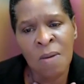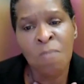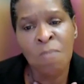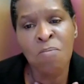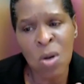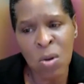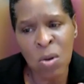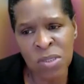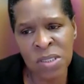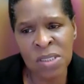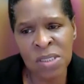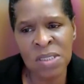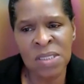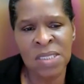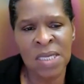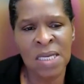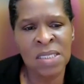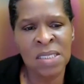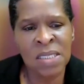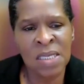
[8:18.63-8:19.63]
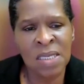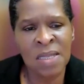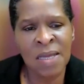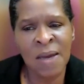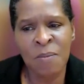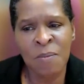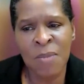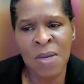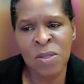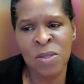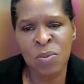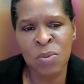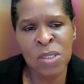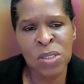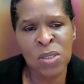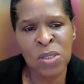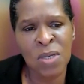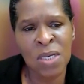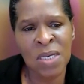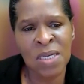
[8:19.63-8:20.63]
Moses said to them, as we
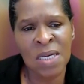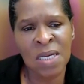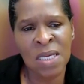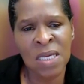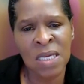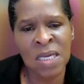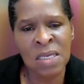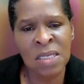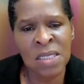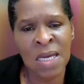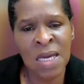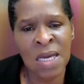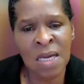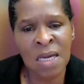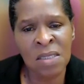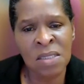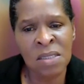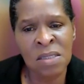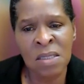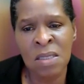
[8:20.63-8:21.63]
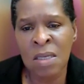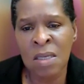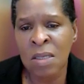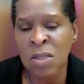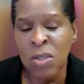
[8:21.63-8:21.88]
saw in our key text,